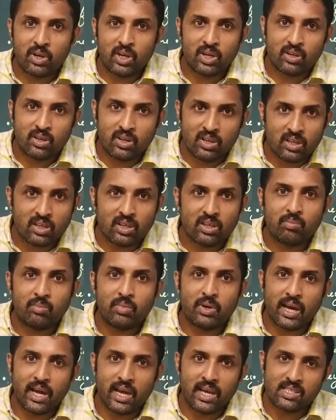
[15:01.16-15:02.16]
be
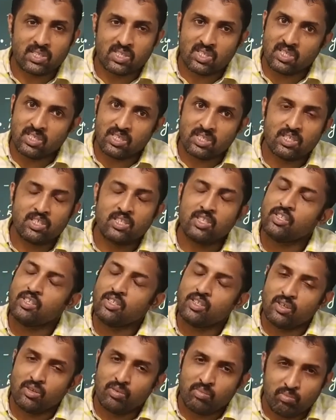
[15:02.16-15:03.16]
termed as
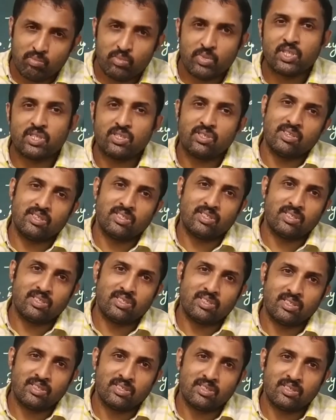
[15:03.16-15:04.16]

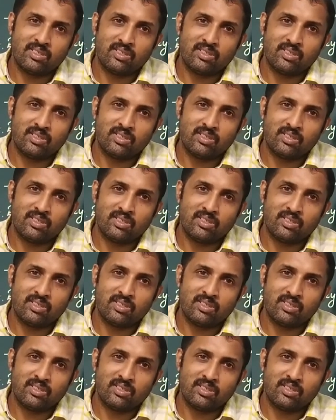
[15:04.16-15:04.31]
business.